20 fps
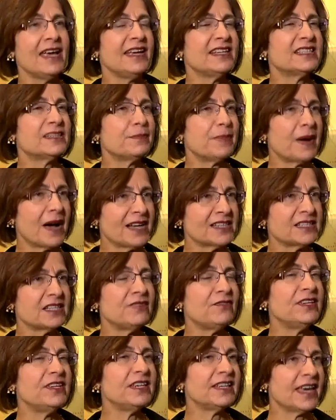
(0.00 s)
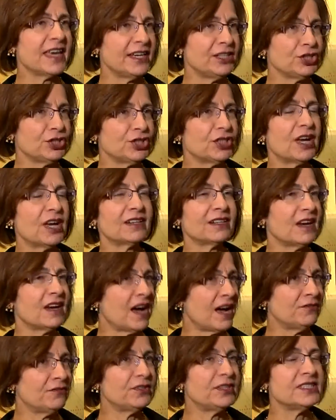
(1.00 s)
It's a positive indication on
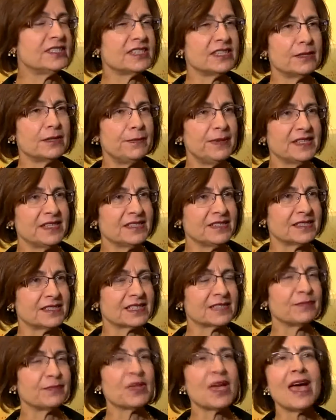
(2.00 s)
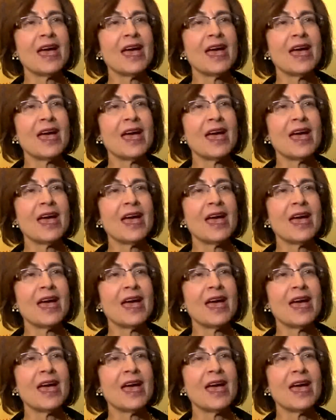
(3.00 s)
confidence in the business.